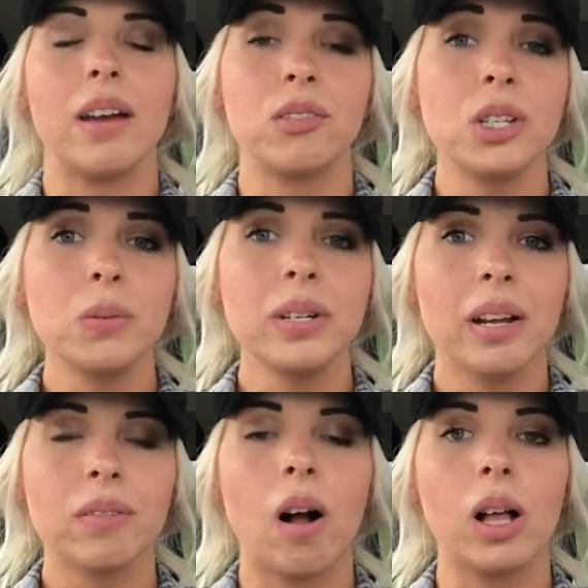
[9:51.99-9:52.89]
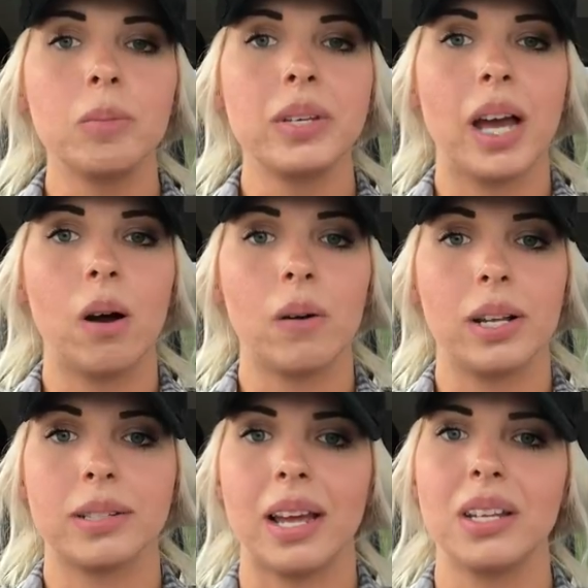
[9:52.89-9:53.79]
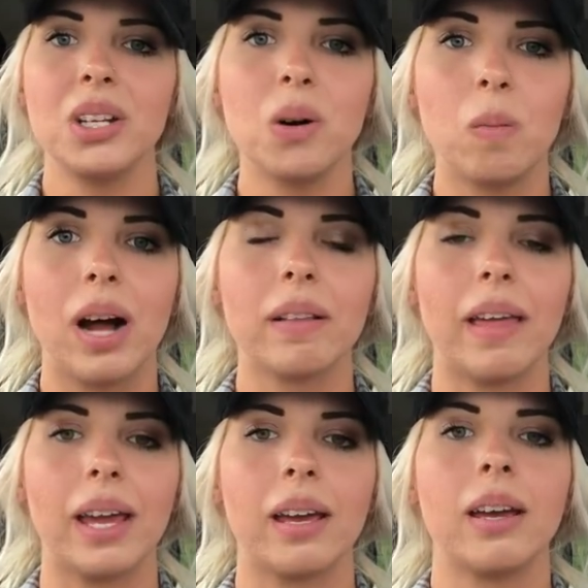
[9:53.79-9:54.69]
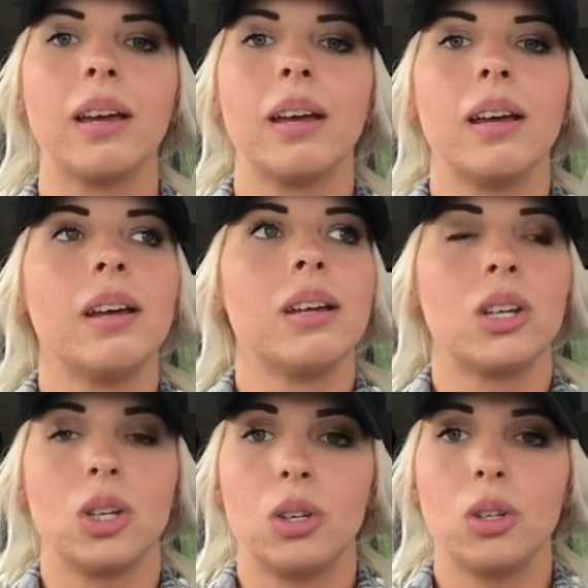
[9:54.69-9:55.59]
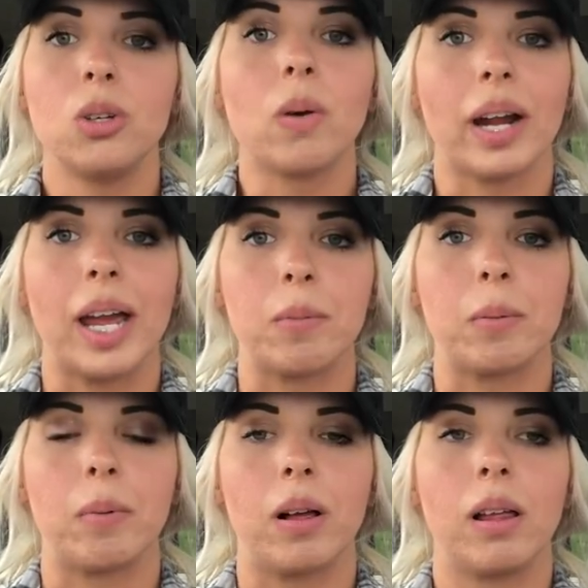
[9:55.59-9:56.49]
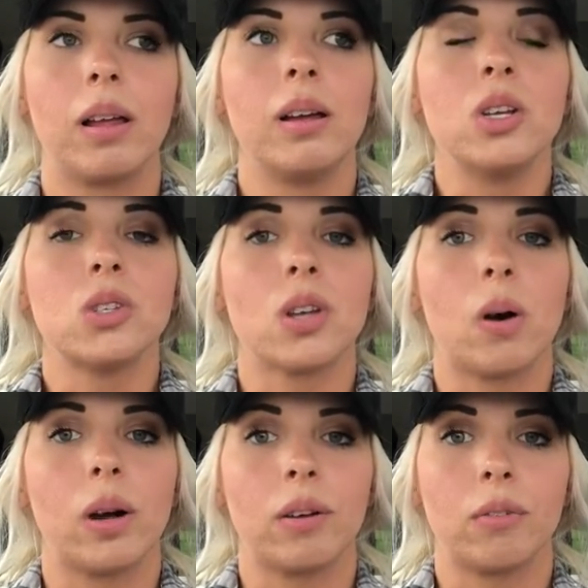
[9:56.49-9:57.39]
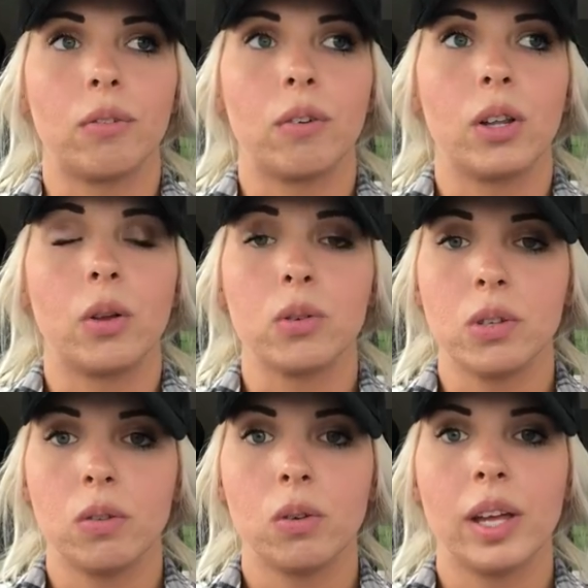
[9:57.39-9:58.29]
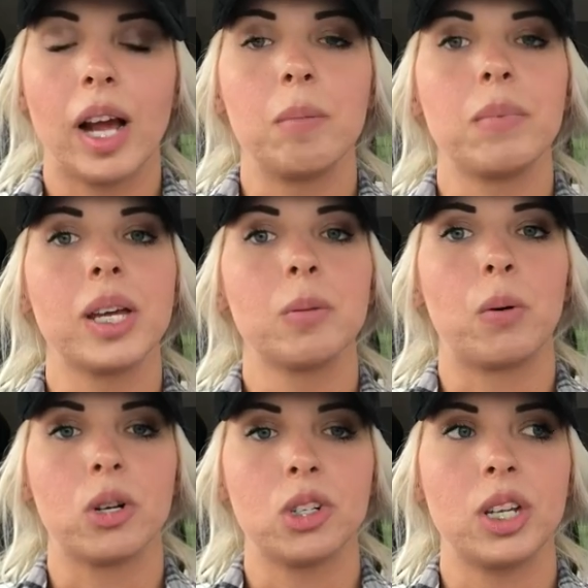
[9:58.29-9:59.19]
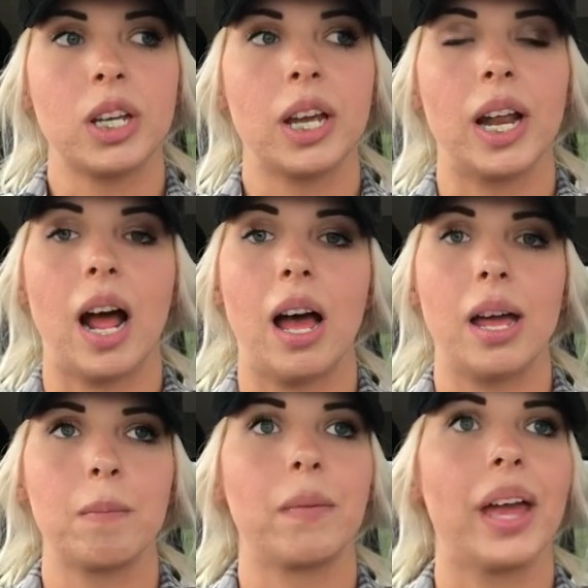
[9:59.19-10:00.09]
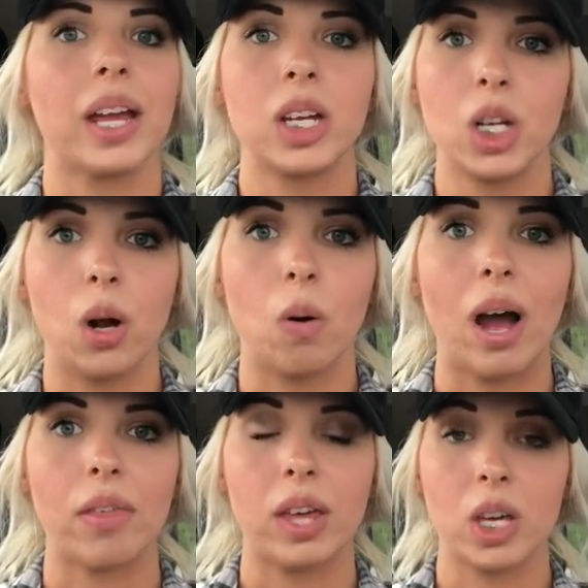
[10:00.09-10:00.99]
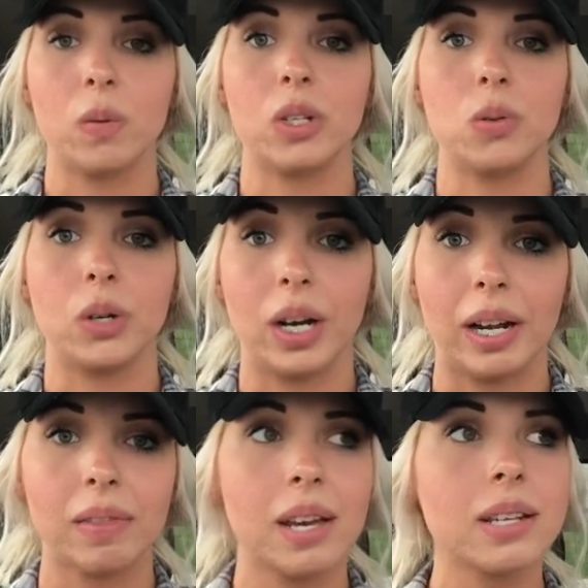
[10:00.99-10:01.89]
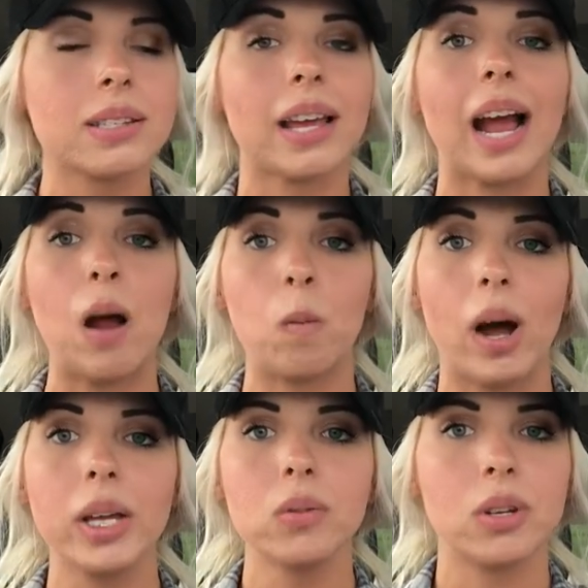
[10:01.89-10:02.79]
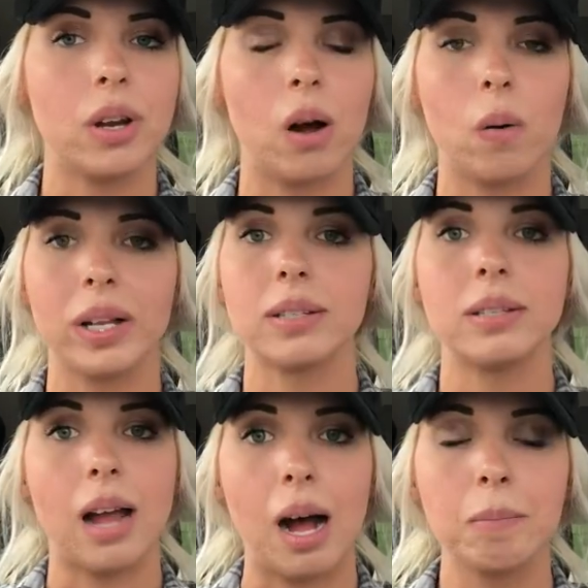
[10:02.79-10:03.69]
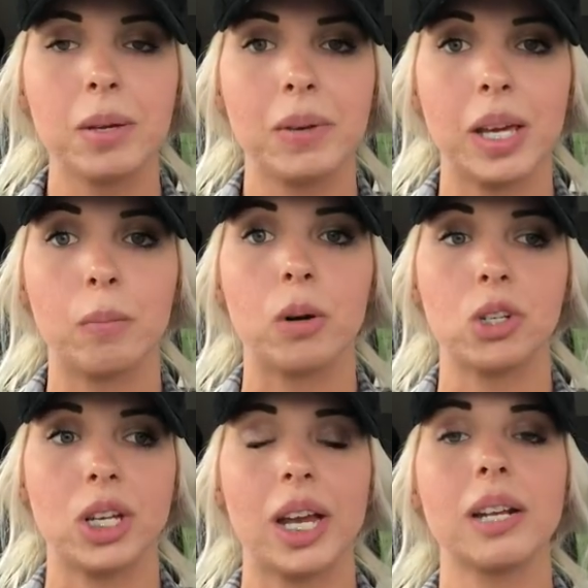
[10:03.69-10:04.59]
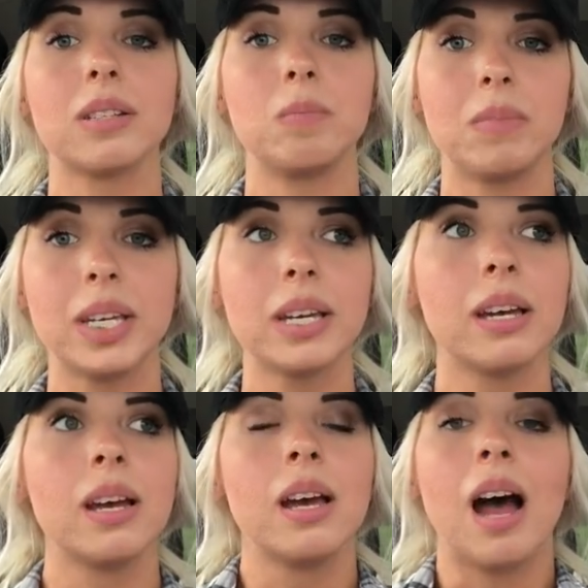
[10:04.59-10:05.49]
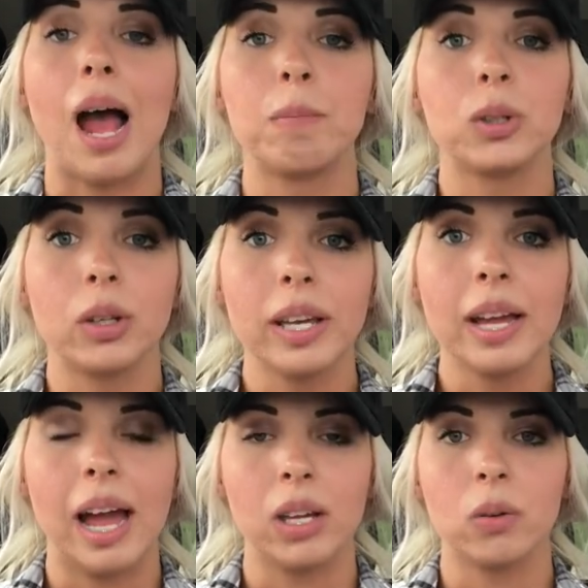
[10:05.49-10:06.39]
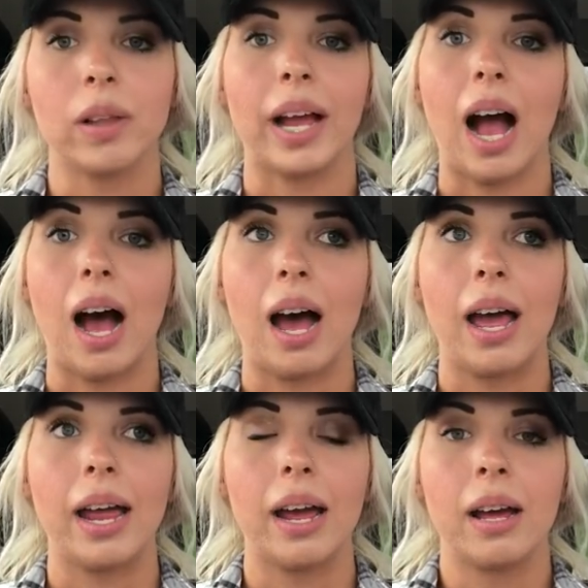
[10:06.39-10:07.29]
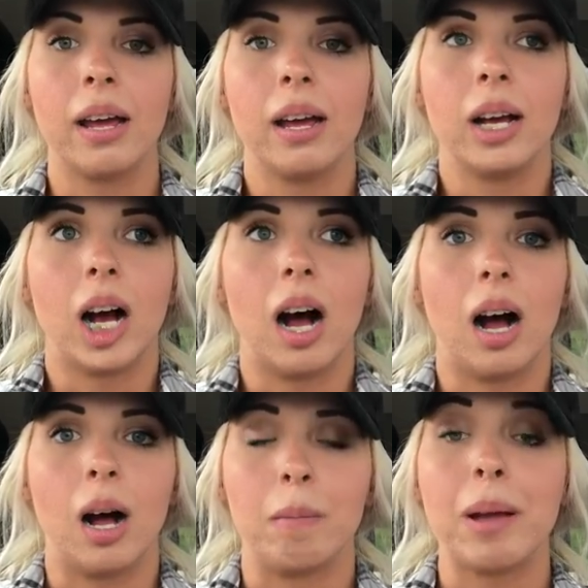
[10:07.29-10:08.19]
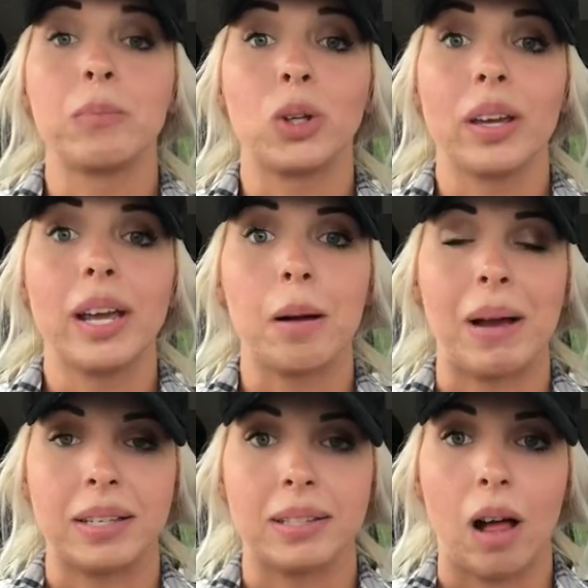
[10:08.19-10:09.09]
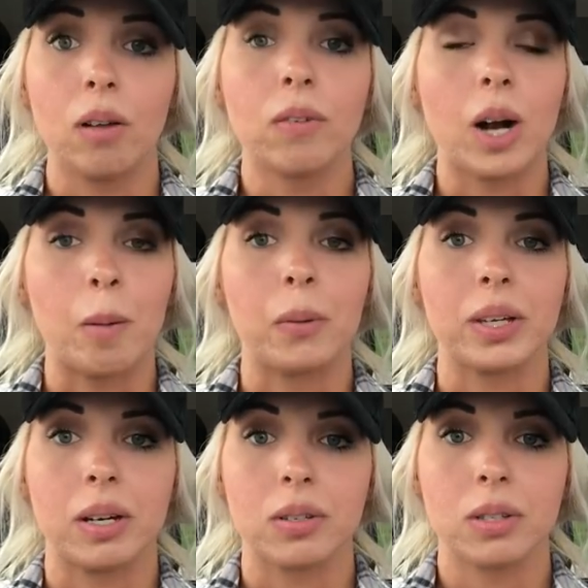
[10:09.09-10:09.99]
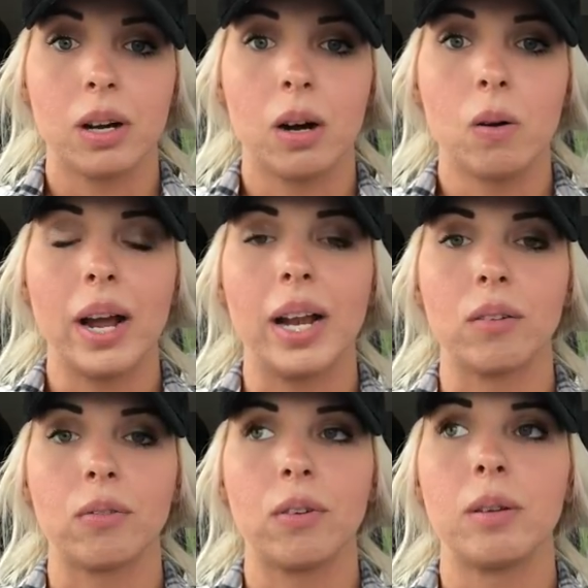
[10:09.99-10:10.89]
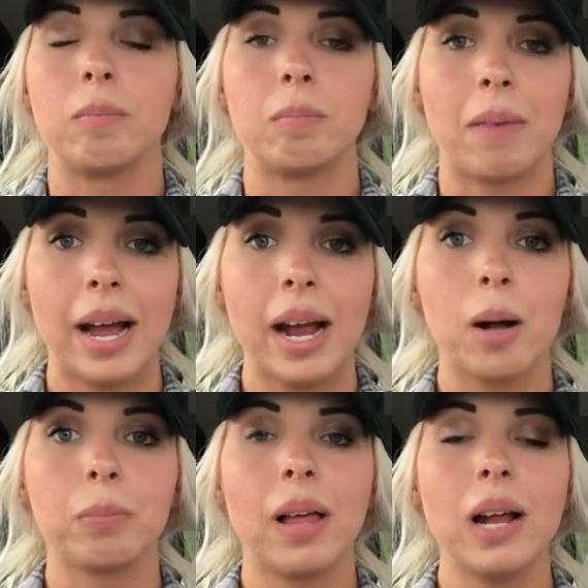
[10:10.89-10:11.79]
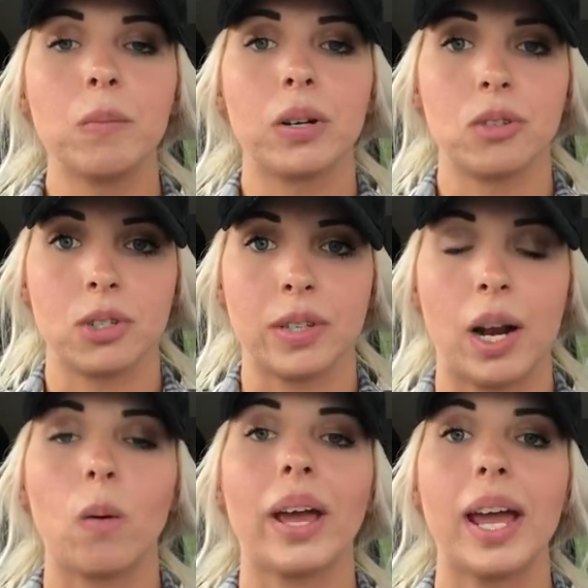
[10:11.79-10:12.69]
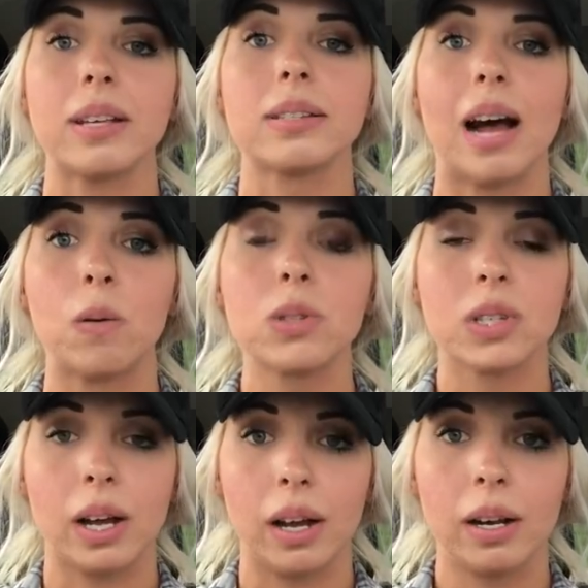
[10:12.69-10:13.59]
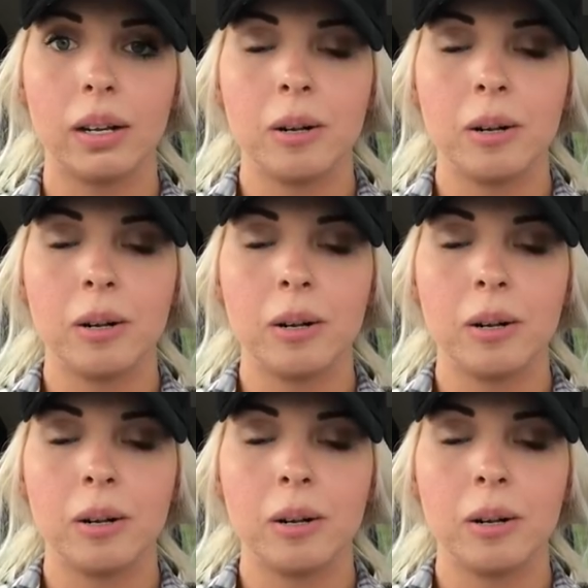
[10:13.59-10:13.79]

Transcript: If she wouldn't have called me out and said, you know what, you are capable. So if those of you think I'm being pushy and I'm like, you know, I think you would do good at this, like, I want you to know not me being pushy. It is me. I'm looking at you like I am looking at myself a couple years ago, and if my upline would have just said, okay, sounds good,